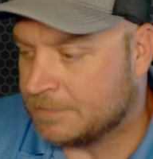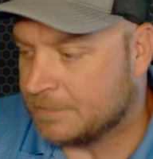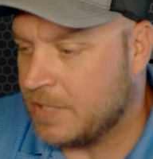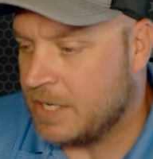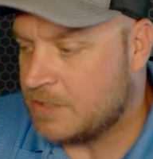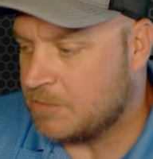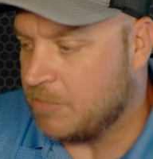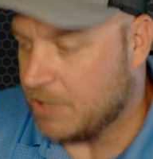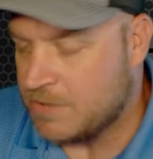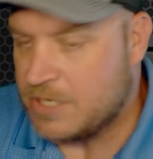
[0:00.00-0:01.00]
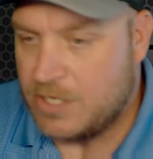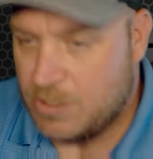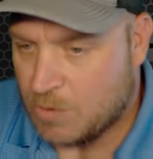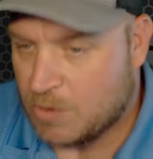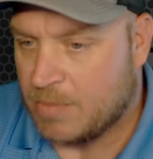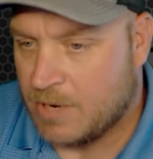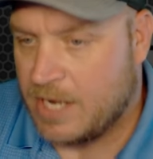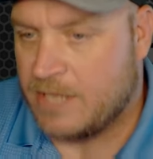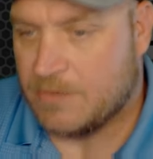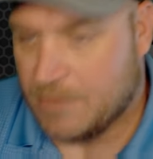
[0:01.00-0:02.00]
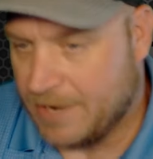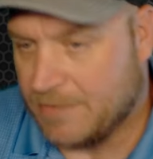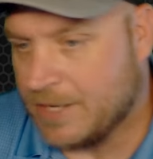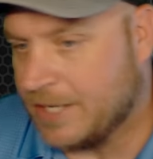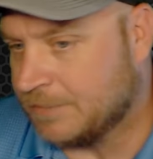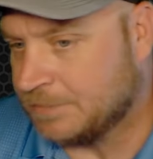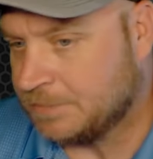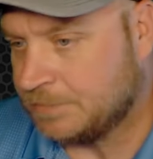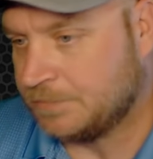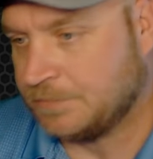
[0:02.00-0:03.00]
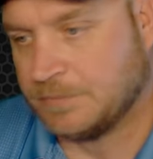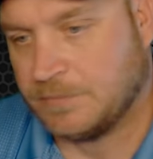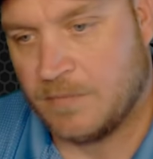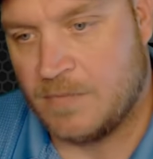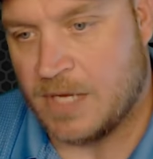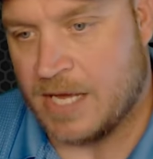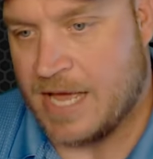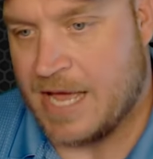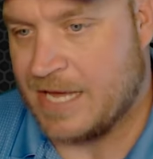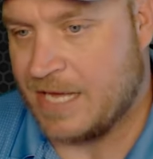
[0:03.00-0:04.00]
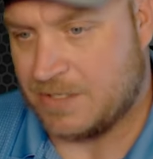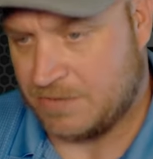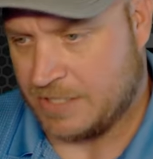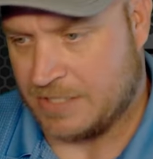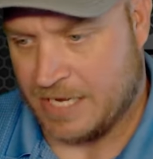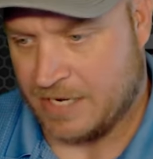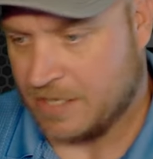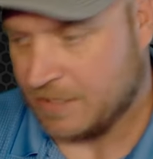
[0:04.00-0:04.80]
is building your brand the right way. And I can't stress that enough.